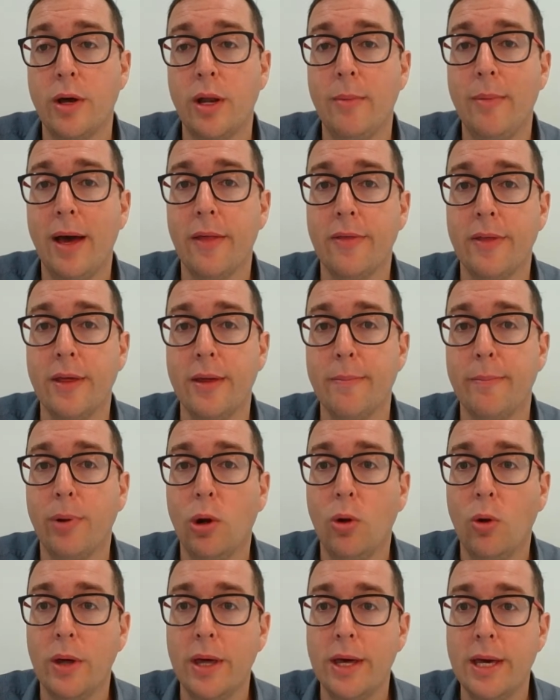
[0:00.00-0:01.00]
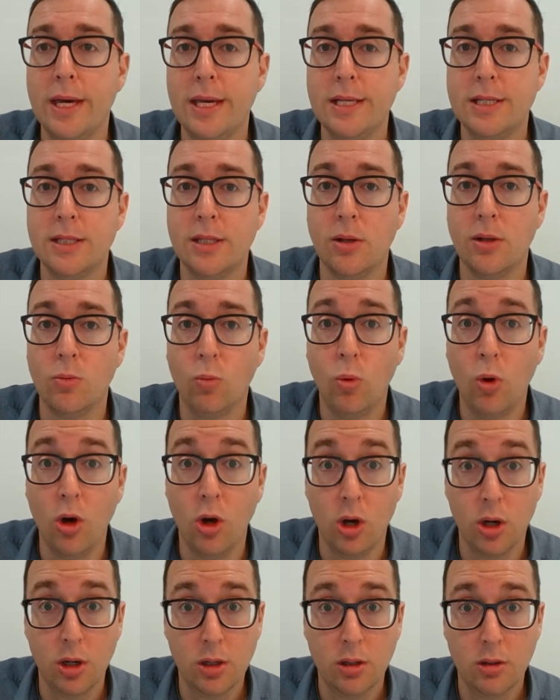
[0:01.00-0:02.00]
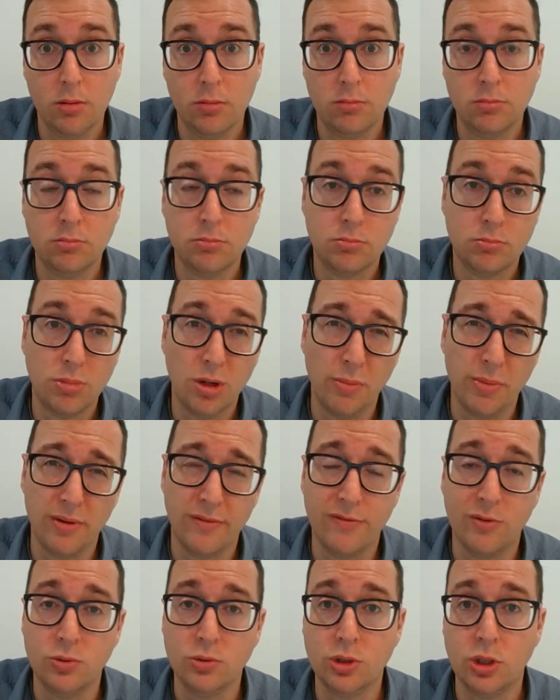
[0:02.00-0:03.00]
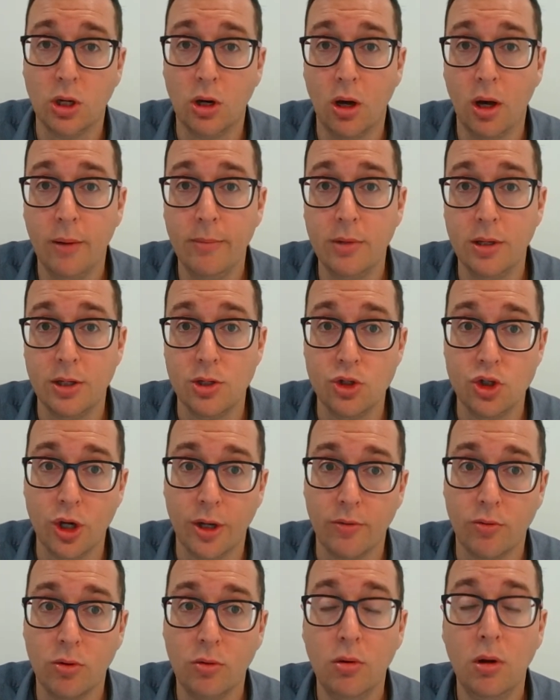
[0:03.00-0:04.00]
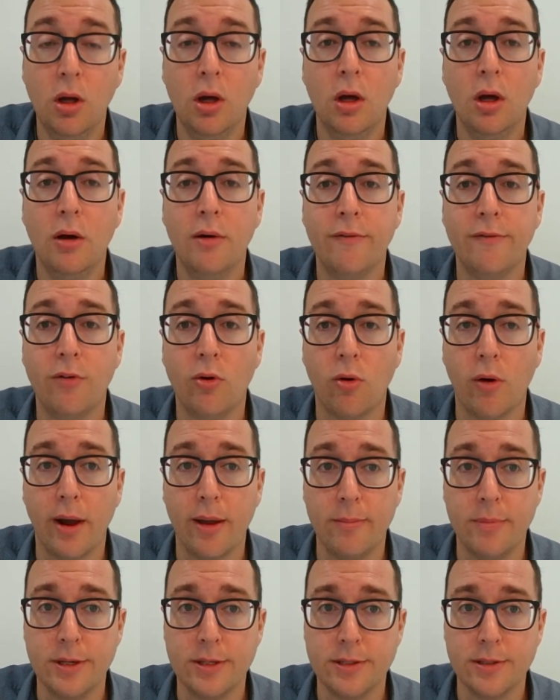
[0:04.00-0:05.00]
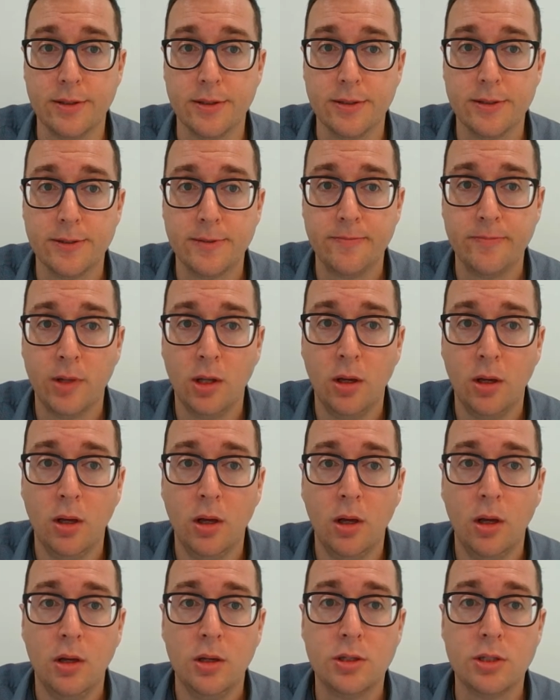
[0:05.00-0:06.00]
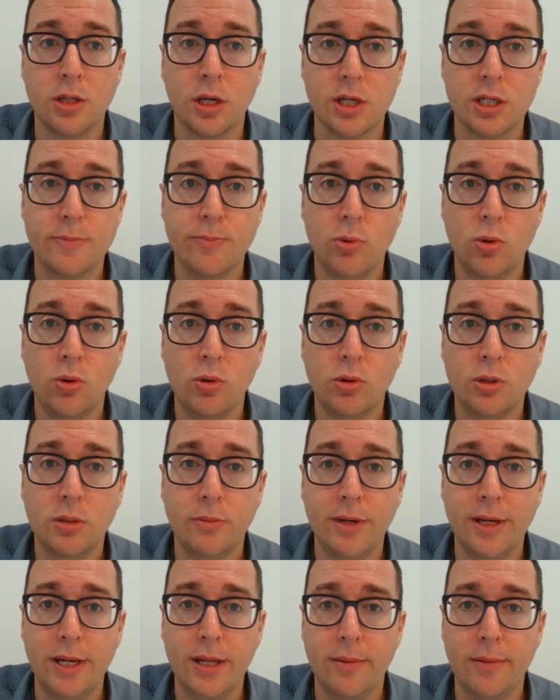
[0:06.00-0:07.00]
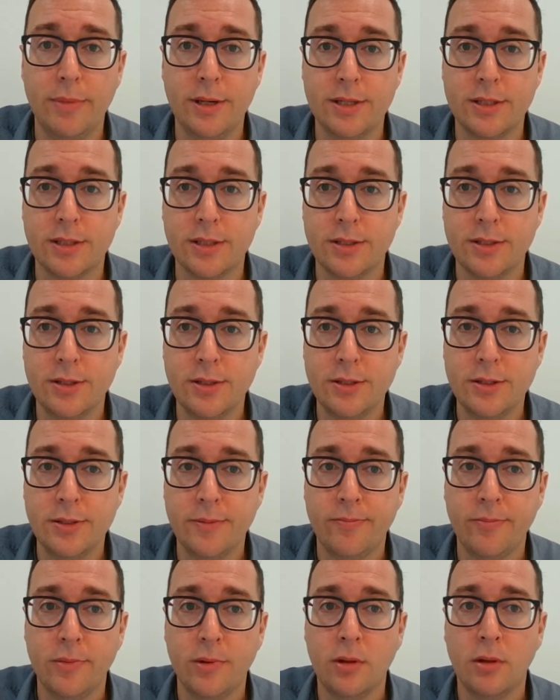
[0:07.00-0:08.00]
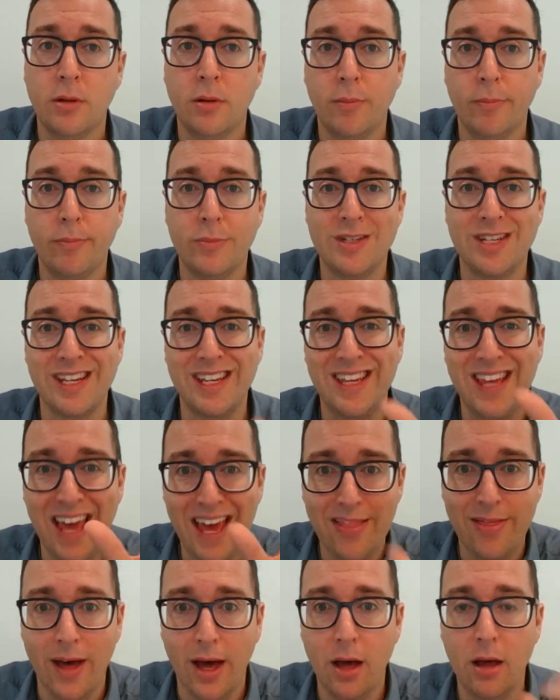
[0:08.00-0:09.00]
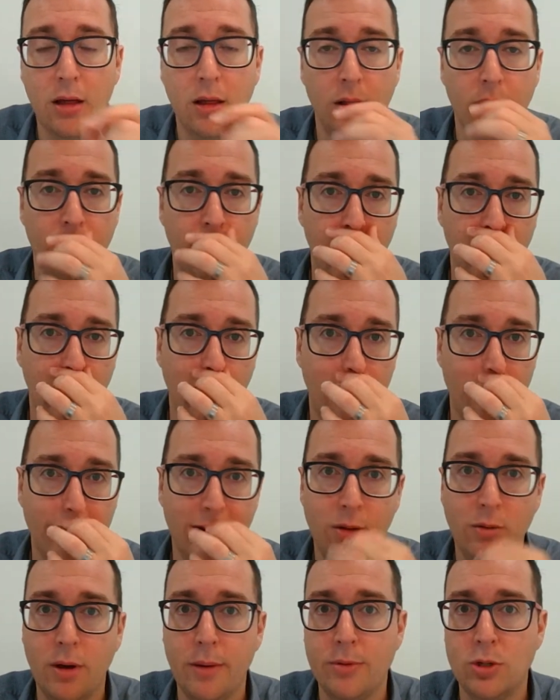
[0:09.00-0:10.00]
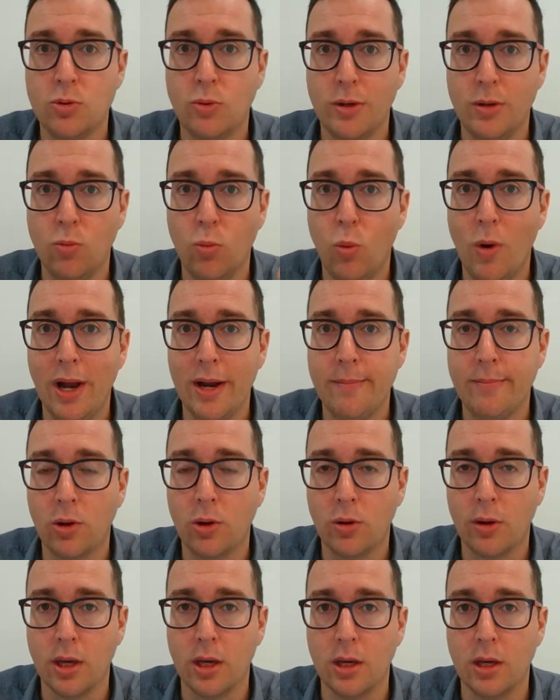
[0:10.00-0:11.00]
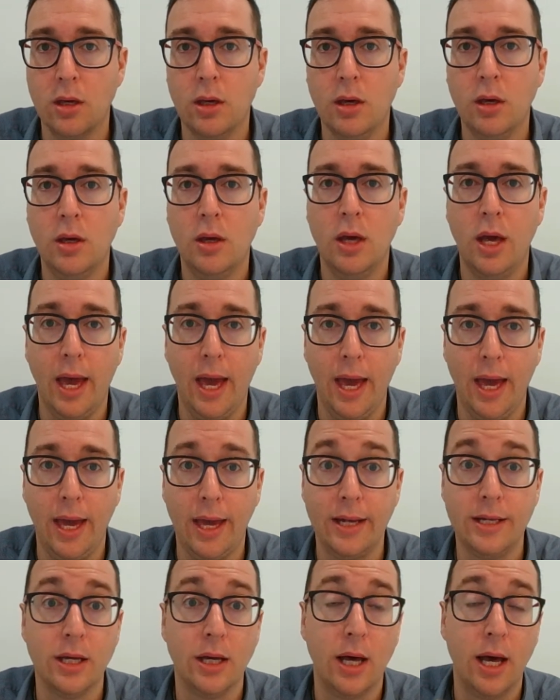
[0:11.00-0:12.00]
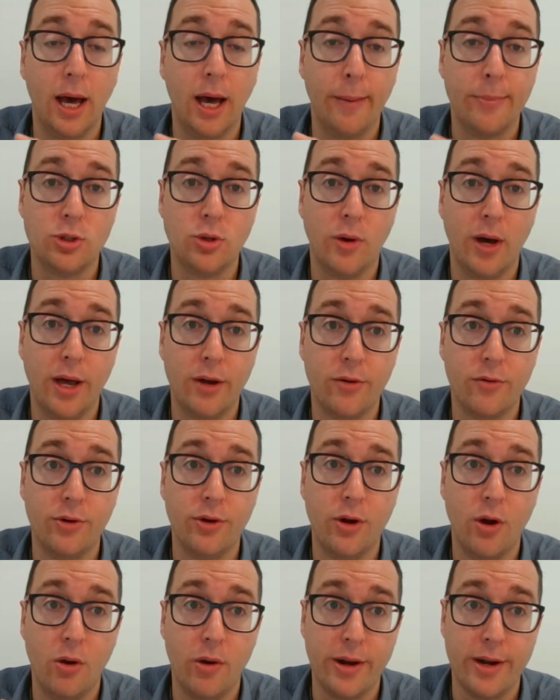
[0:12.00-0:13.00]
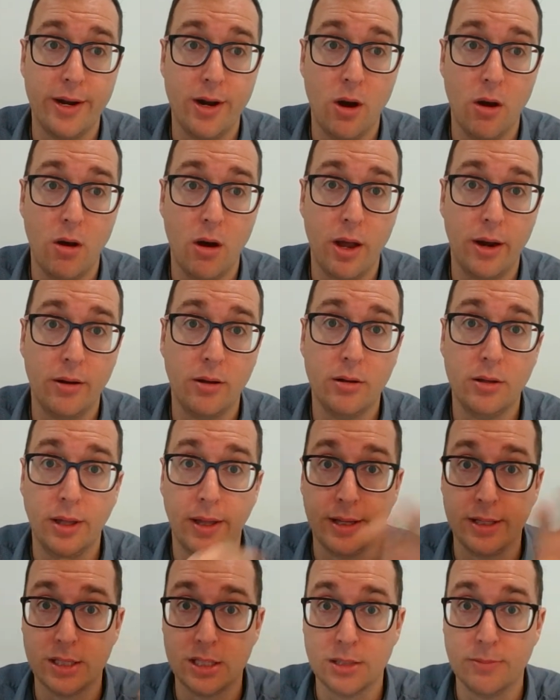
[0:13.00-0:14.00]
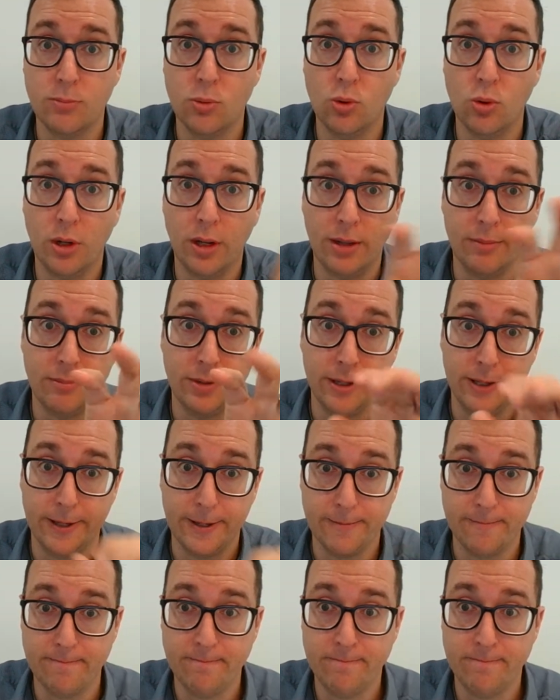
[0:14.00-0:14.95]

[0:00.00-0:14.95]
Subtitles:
about the employees that work, probably full-time in general, for a business. So small to medium businesses, together, they'll have anywhere between 1 employee and up to 199. That's small and medium.